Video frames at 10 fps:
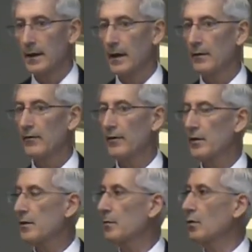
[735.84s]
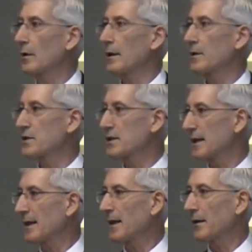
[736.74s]
And furthermore, it's
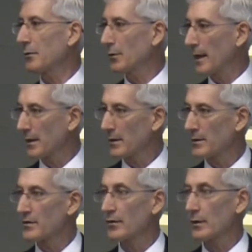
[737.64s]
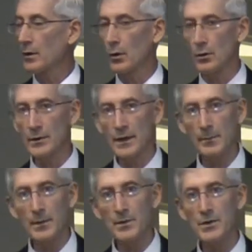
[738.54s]
setting records for cold
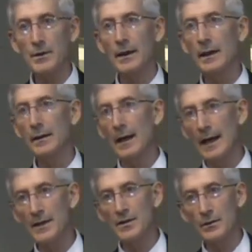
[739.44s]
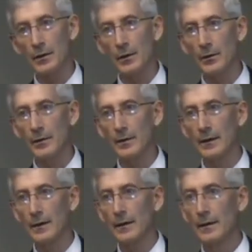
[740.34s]
temperature and ice growth.
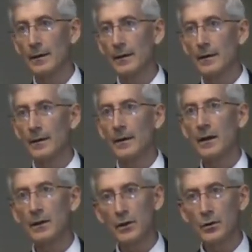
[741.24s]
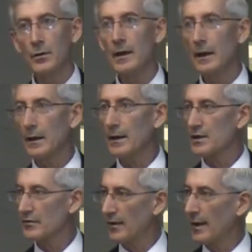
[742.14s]
The UN
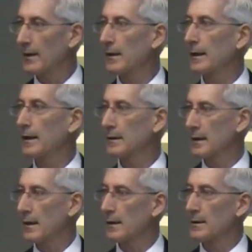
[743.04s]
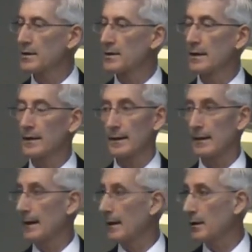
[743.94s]
has finally acknowledged that
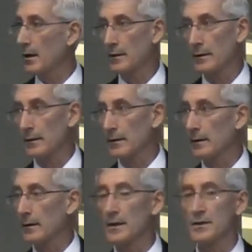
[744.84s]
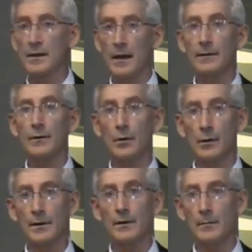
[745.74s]
the Antarctic is not
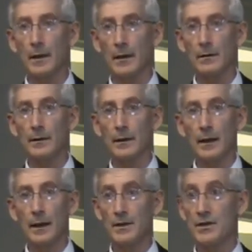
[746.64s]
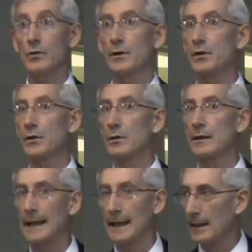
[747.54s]
going to melt and is going to
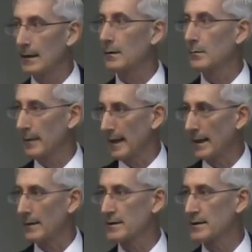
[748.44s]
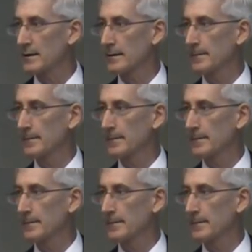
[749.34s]
gain mass.